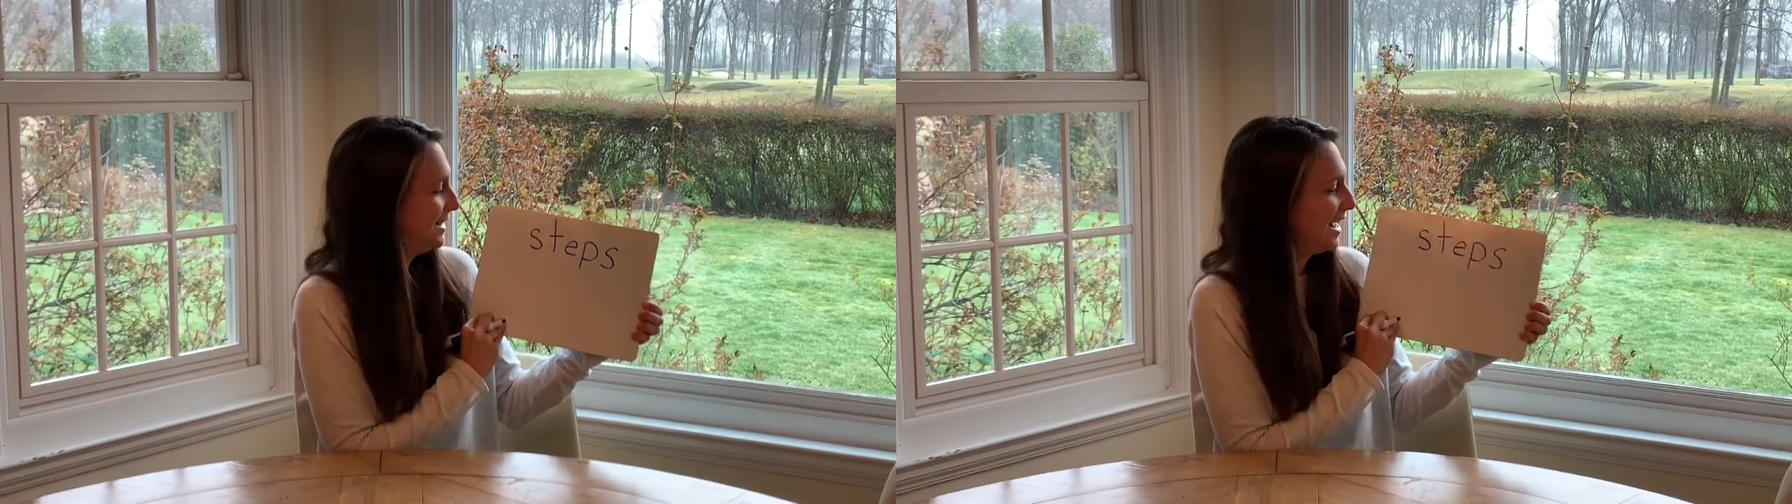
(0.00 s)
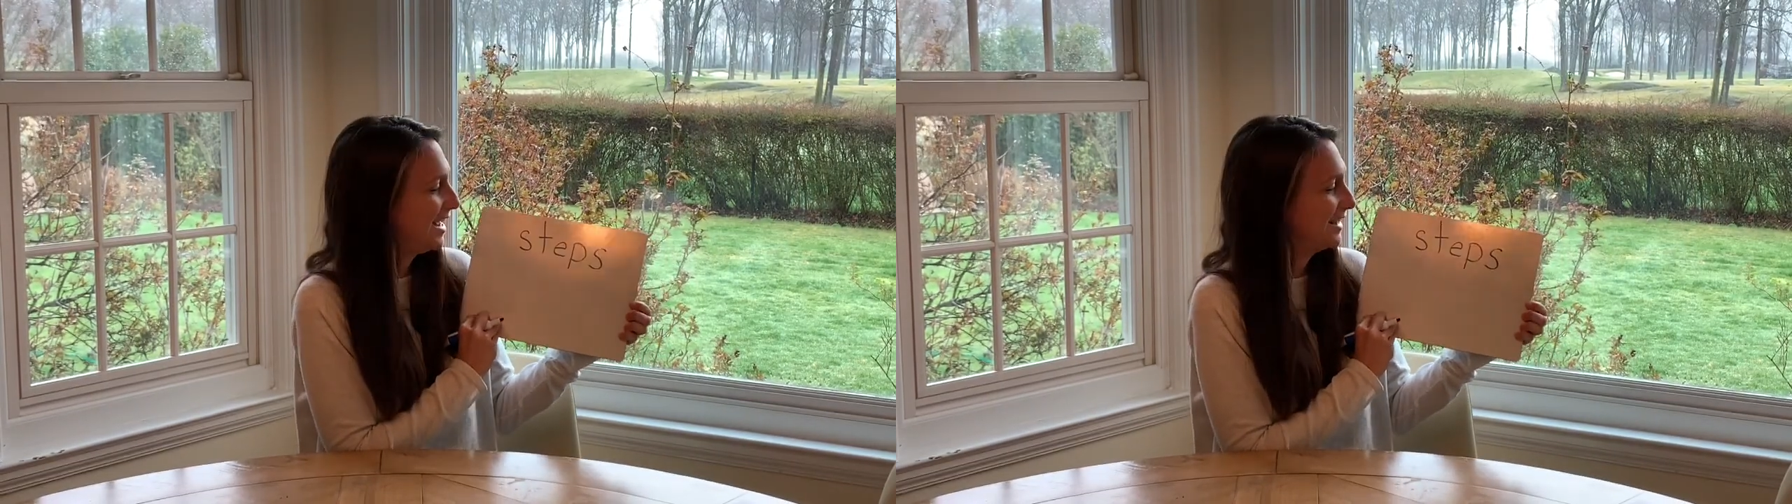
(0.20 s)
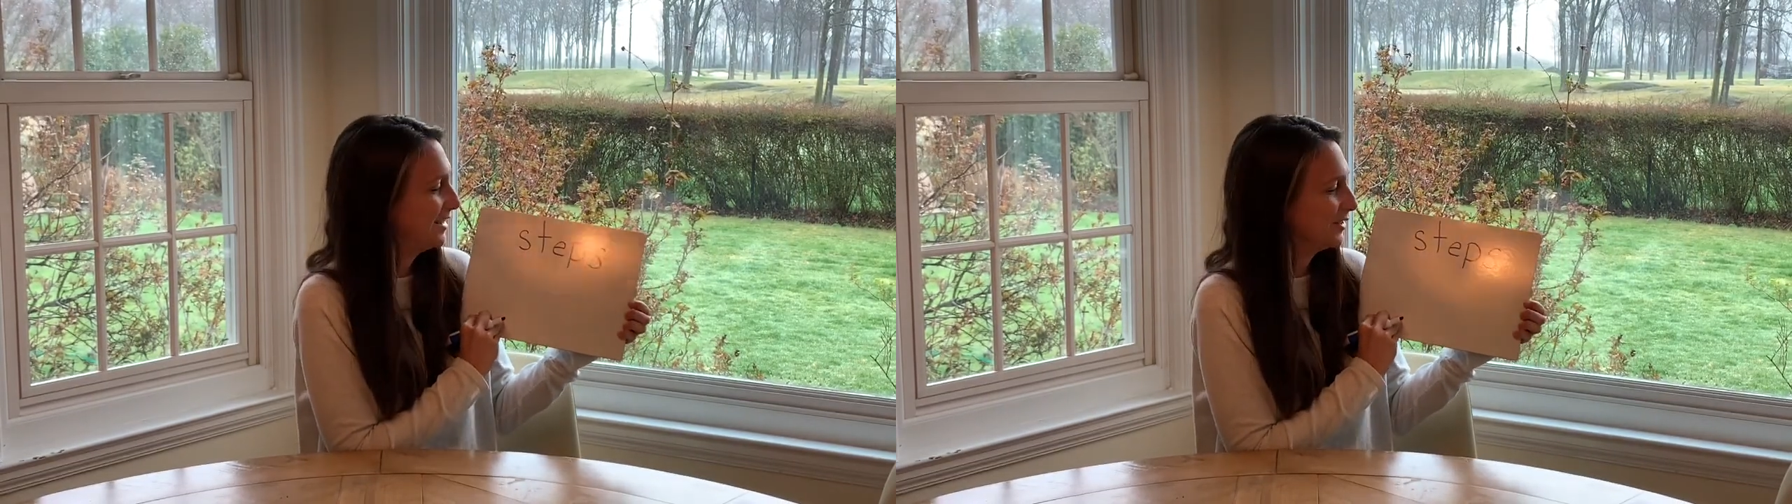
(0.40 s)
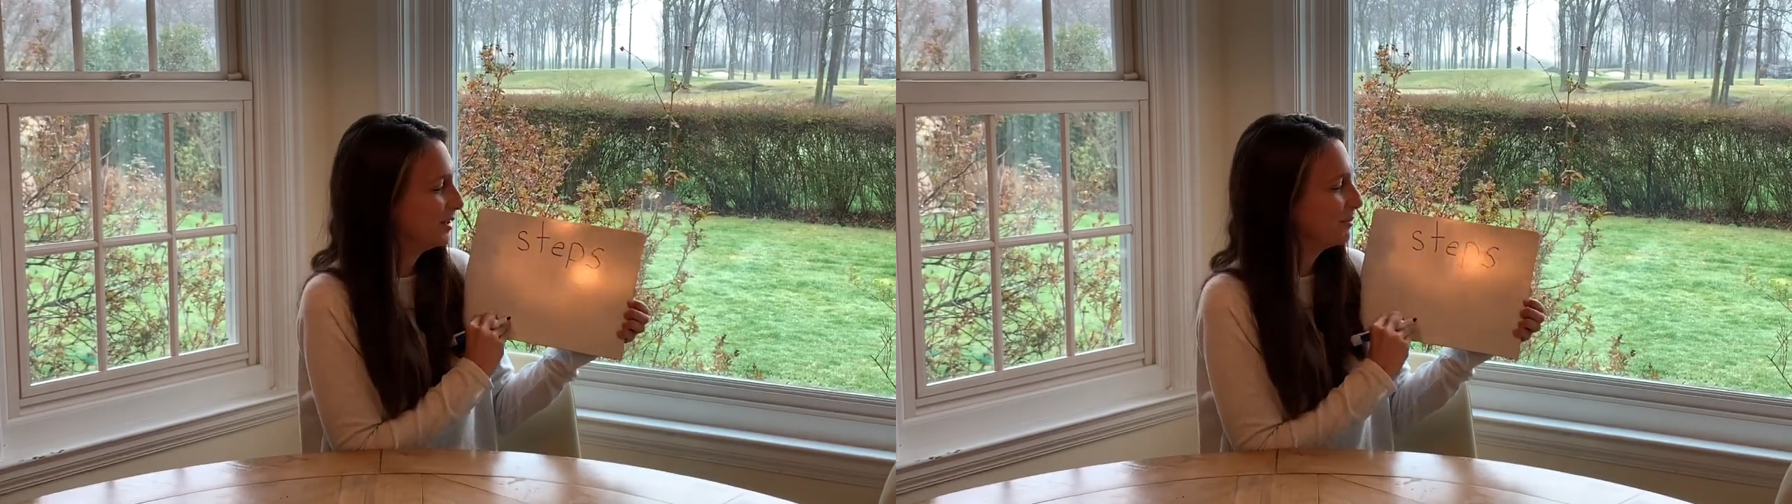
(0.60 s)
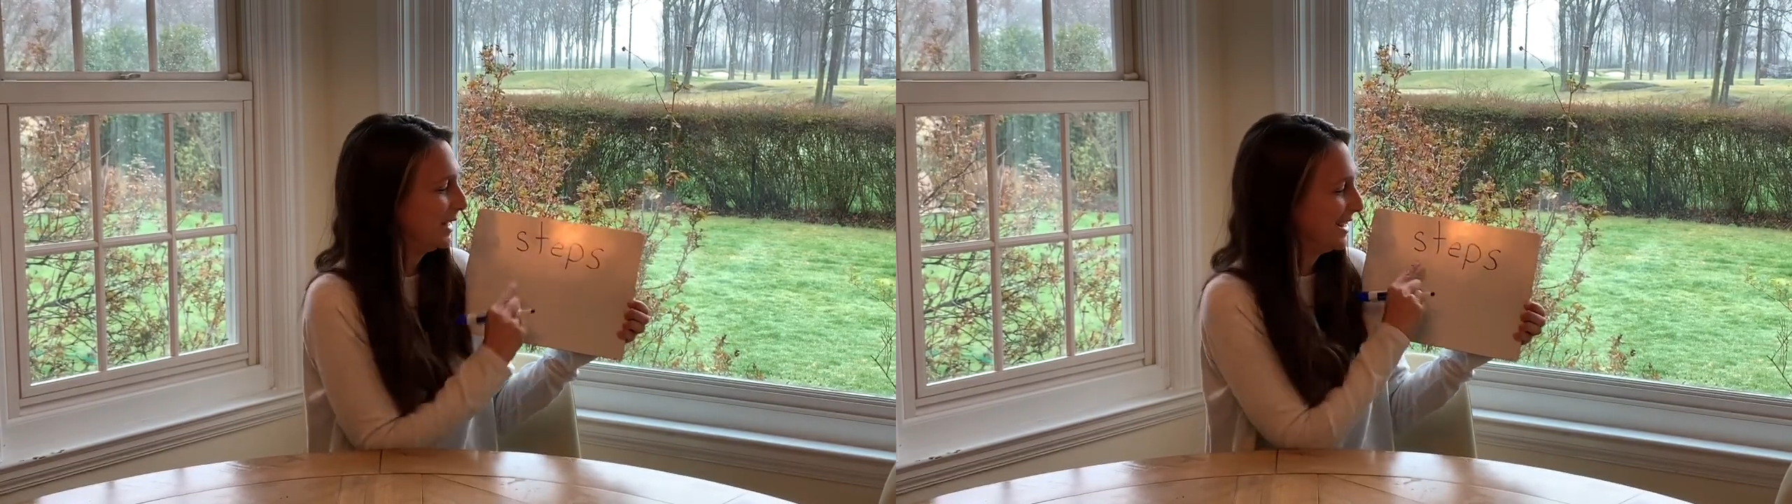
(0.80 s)
say that there's a
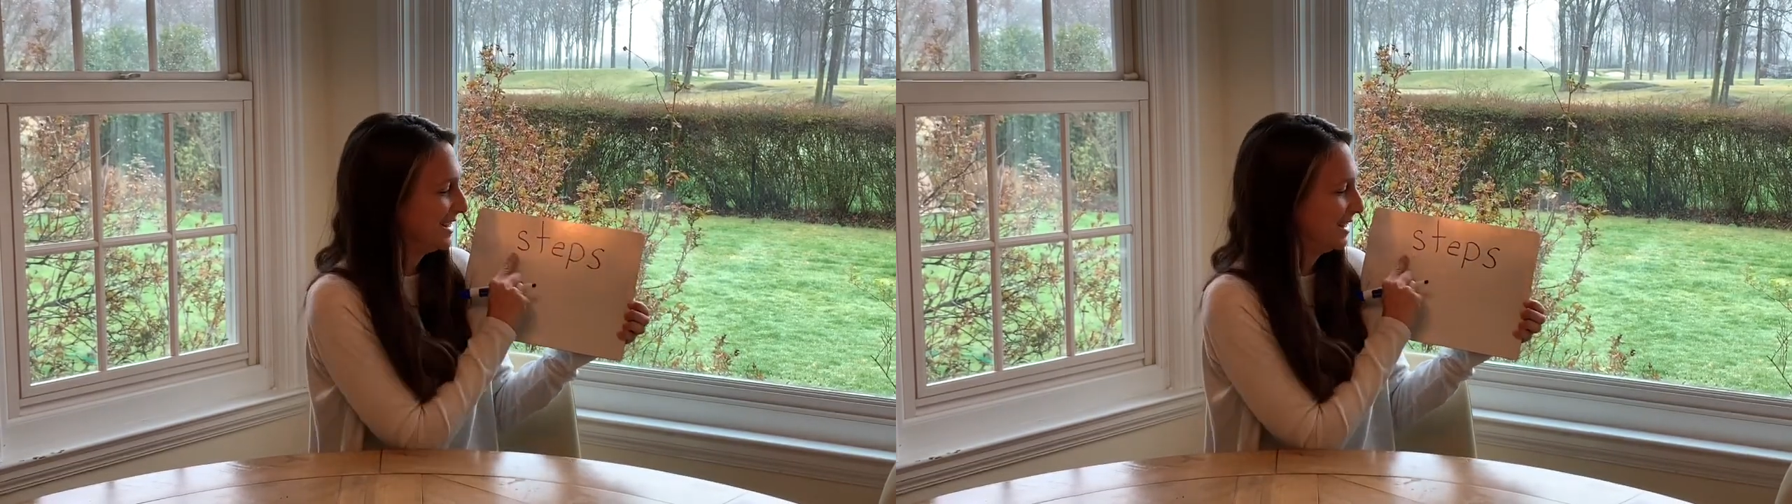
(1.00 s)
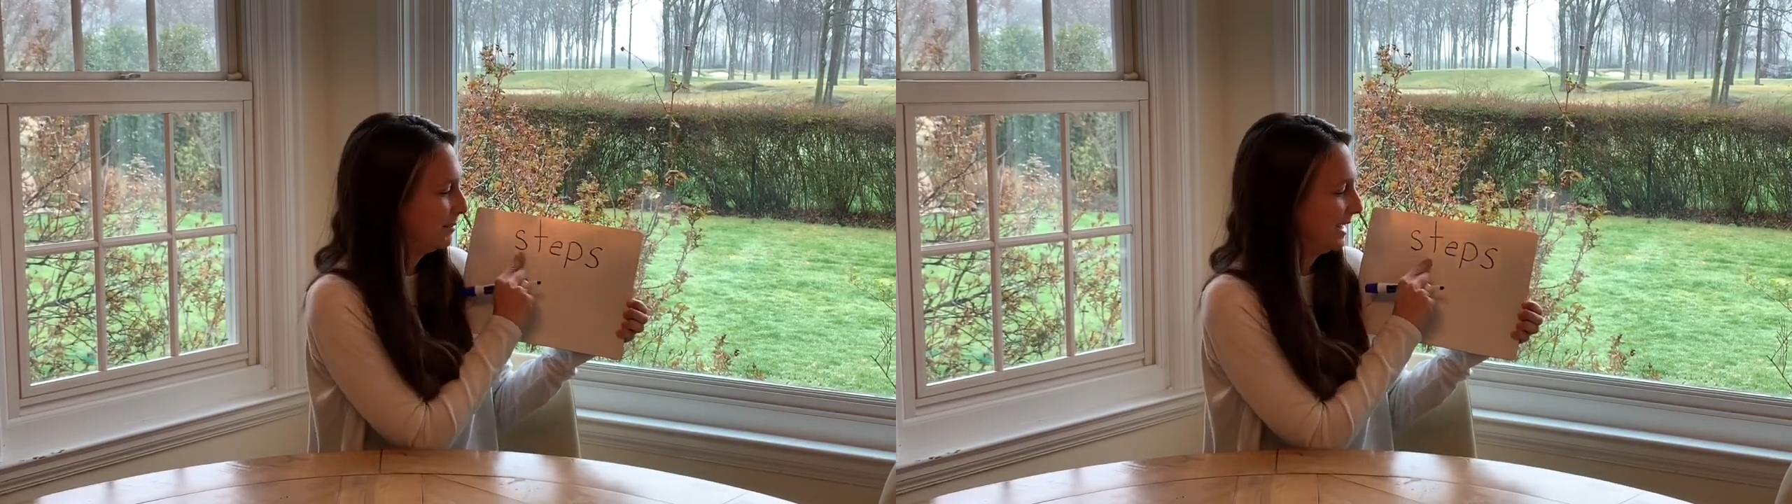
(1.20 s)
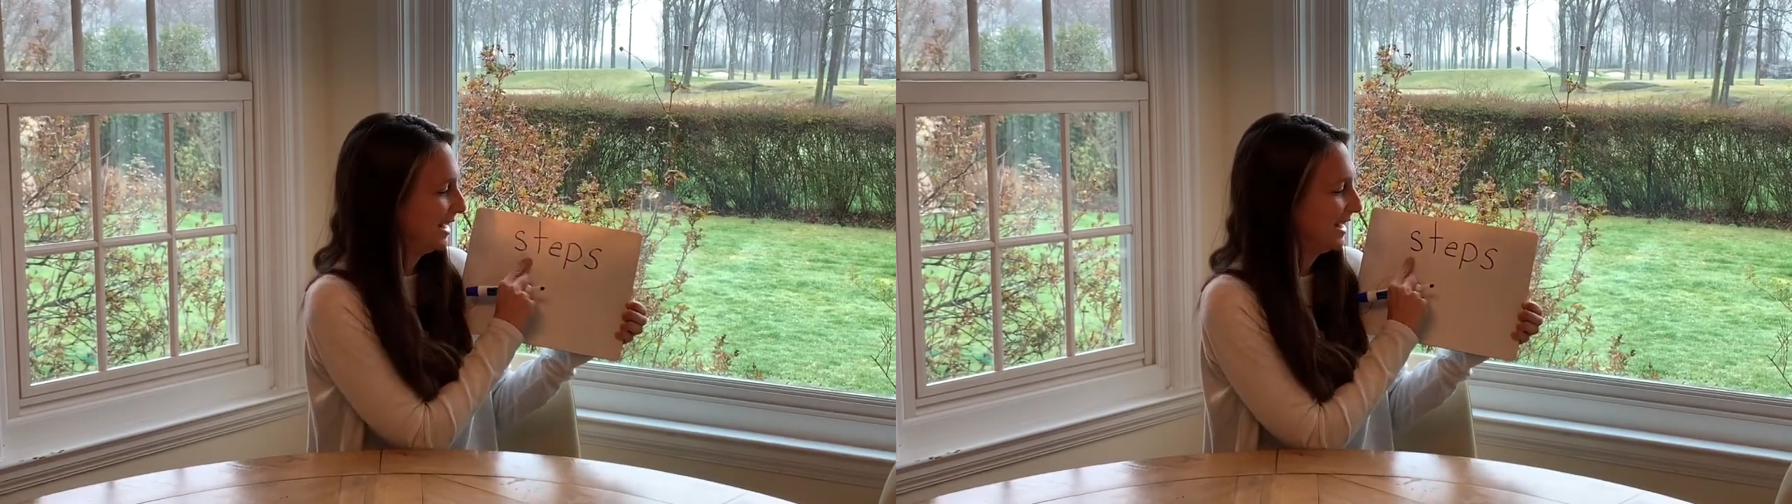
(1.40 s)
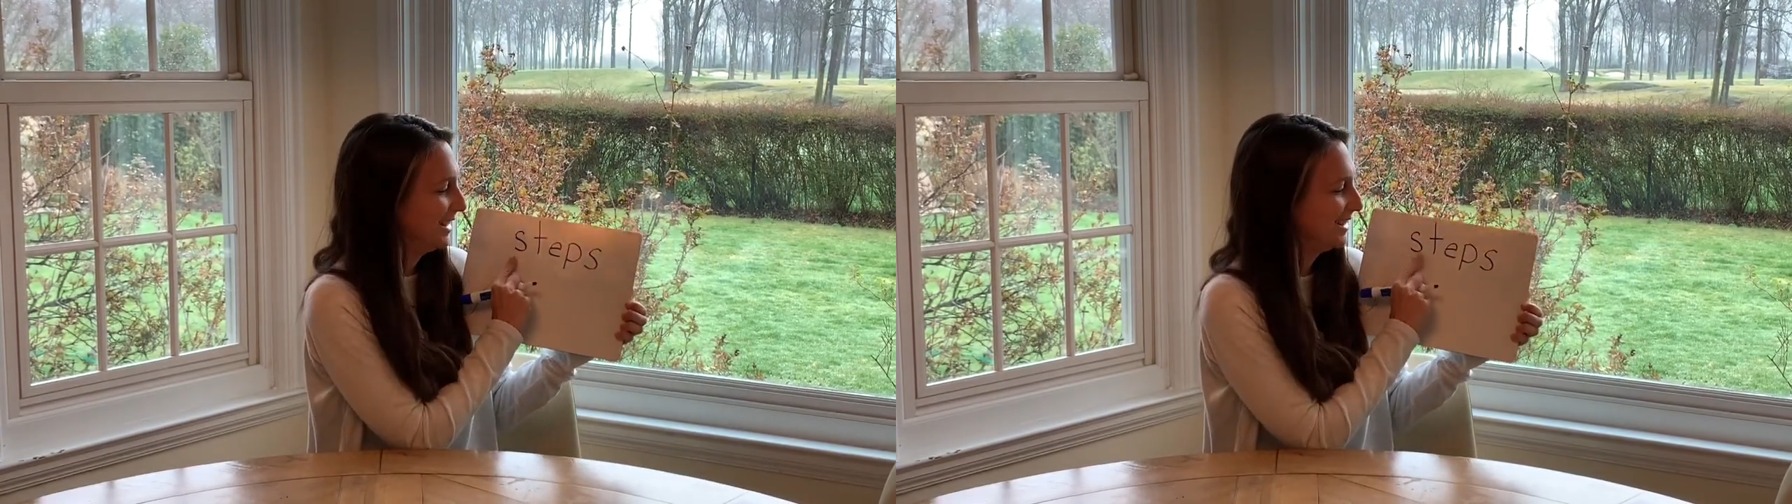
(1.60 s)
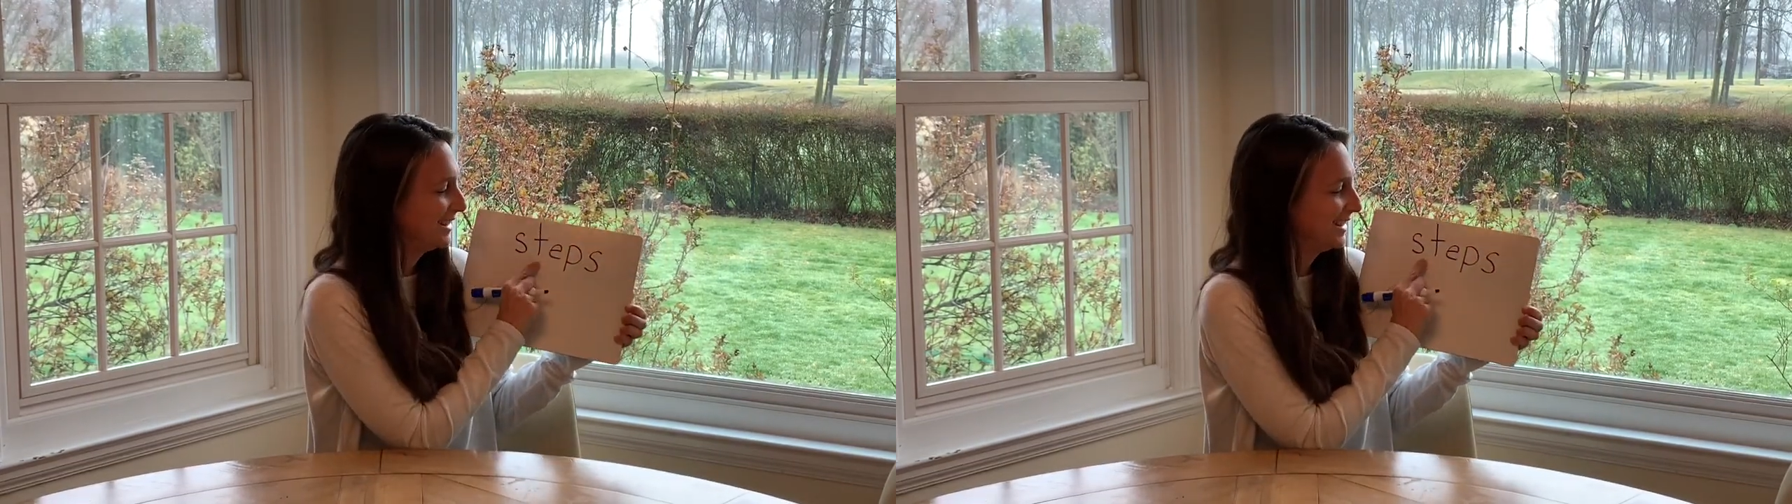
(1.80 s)
blend in the
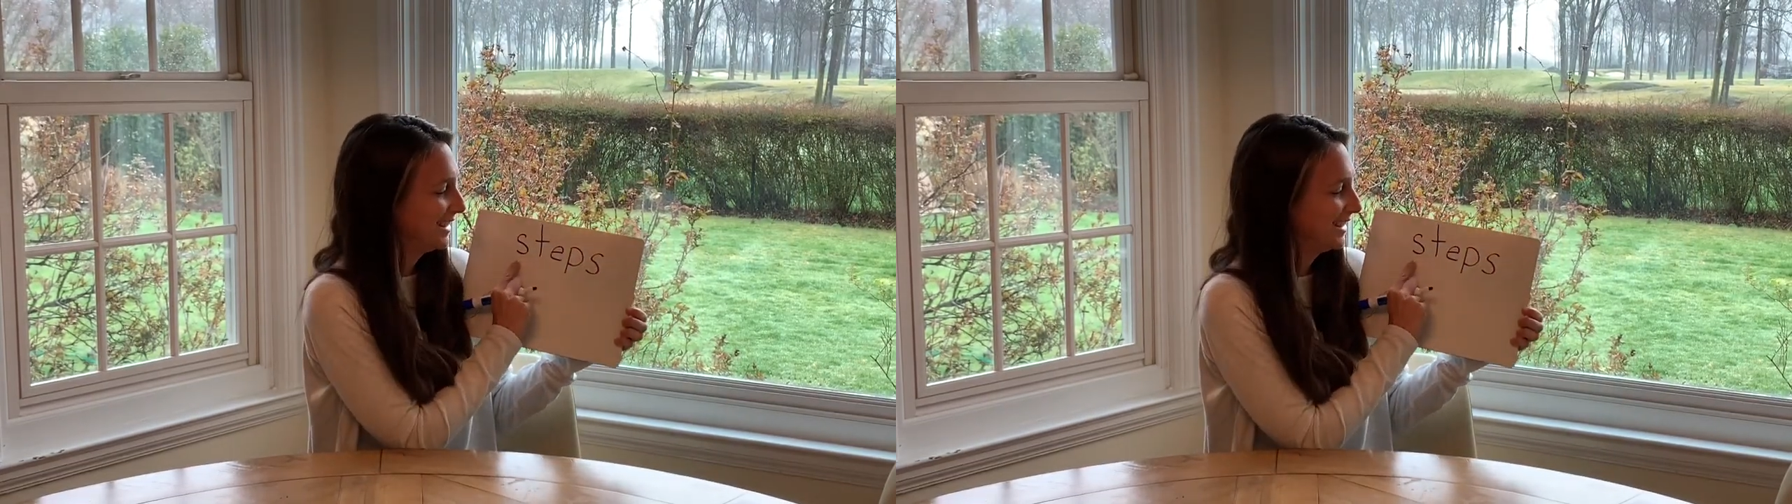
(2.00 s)
beginning,